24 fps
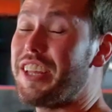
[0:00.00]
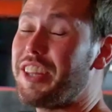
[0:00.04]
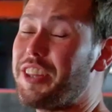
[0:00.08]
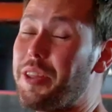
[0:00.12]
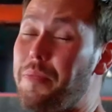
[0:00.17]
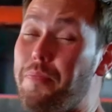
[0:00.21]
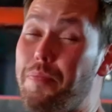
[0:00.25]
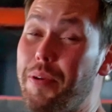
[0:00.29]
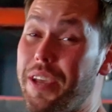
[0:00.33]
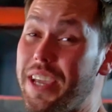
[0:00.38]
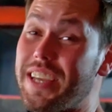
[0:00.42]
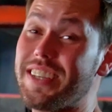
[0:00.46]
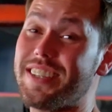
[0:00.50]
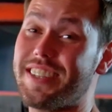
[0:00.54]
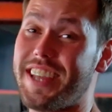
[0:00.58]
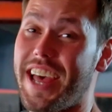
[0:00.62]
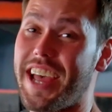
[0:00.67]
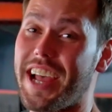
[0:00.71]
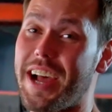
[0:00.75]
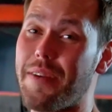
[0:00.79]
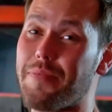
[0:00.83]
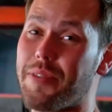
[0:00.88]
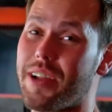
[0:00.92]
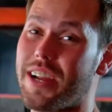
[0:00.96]
The biggest
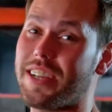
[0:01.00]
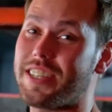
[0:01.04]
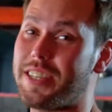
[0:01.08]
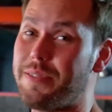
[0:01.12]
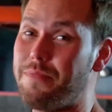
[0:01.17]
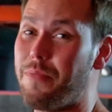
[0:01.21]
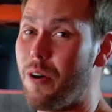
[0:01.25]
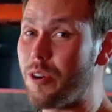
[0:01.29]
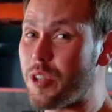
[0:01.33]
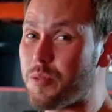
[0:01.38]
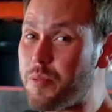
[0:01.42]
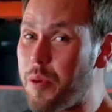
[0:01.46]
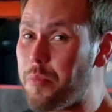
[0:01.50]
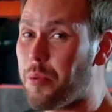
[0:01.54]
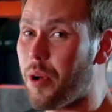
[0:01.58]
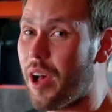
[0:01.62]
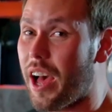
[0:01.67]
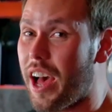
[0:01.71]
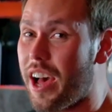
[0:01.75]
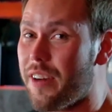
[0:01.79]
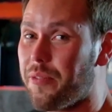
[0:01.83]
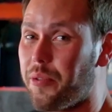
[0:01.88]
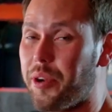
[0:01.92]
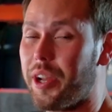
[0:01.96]
hang up that I see most people
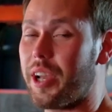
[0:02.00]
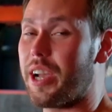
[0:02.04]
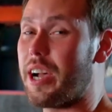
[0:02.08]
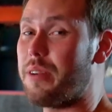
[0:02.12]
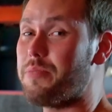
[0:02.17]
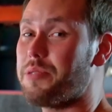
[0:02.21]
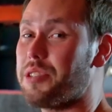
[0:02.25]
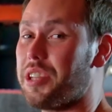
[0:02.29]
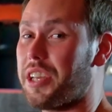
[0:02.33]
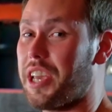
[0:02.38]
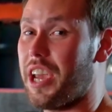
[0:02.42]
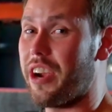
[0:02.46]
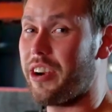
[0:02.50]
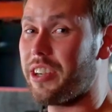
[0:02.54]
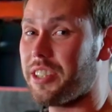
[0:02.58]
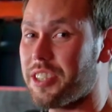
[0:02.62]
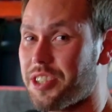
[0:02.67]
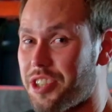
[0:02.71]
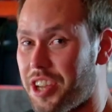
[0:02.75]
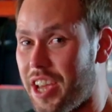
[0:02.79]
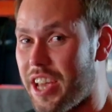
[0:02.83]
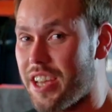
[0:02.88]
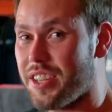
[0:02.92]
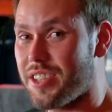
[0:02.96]
have when it comes to carry
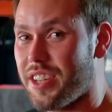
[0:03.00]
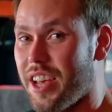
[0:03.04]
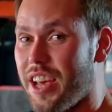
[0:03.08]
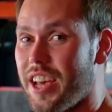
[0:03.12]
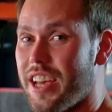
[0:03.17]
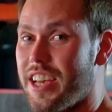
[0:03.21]
laches